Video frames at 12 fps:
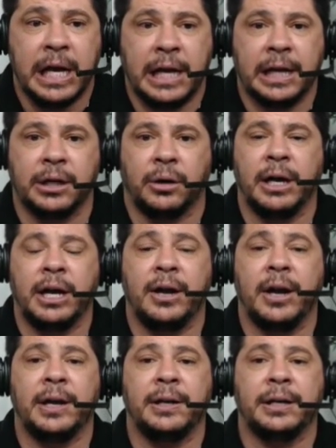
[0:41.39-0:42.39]
You know,
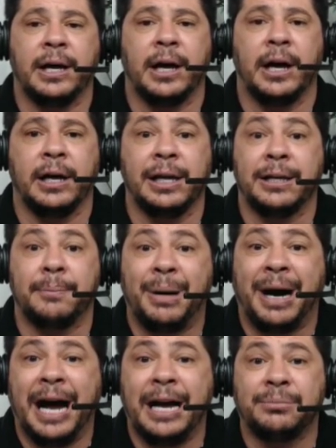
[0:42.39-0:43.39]
and the
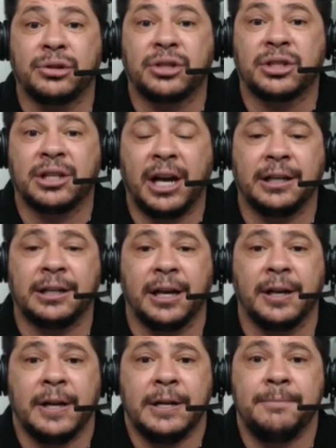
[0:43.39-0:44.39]
Bible say
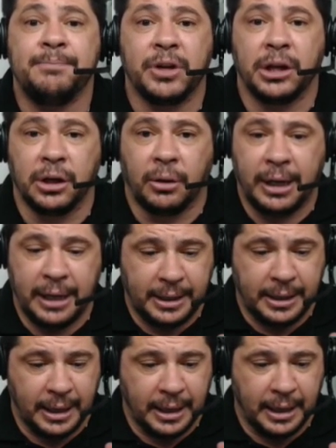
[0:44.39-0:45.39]
that, you know,
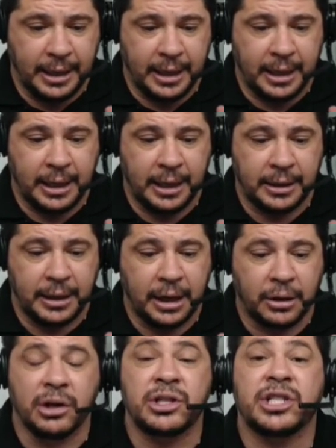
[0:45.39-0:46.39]

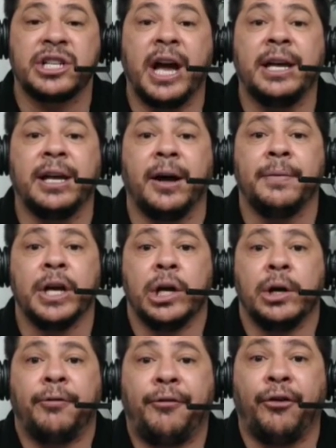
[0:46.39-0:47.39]
and Hosea
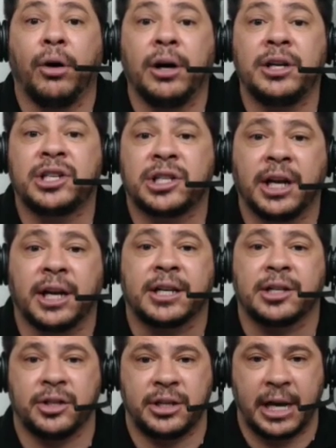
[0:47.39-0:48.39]

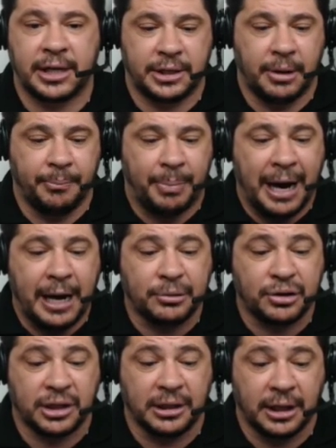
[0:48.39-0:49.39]
4:6 says, the
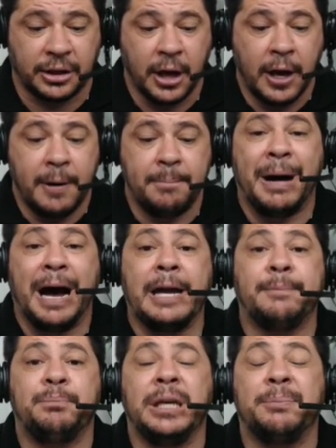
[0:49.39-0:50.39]
Bible say this,
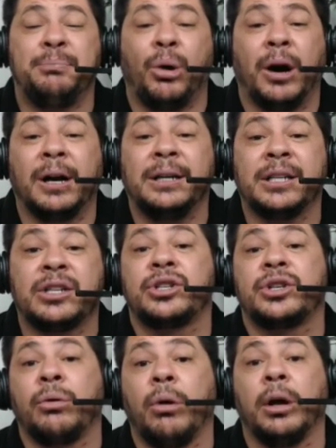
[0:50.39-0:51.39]
my people are
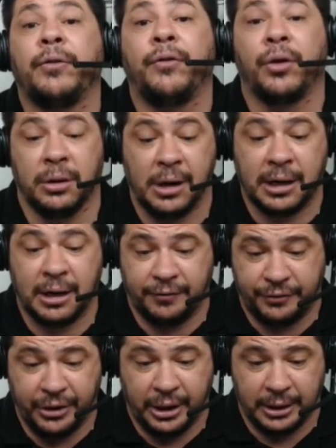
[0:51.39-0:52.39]
destroyed for lack
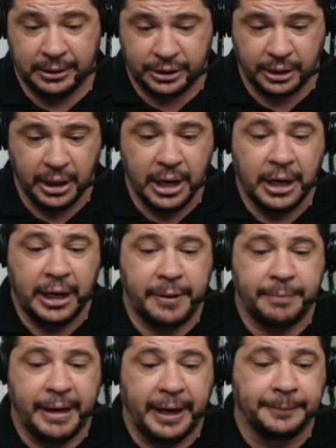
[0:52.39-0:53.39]
of knowledge.
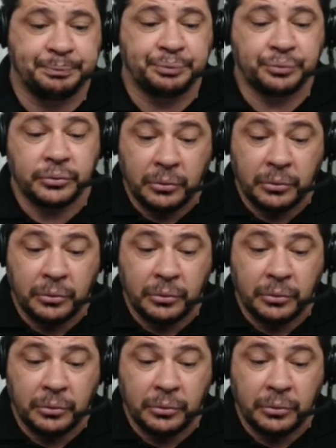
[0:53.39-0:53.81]
Amen.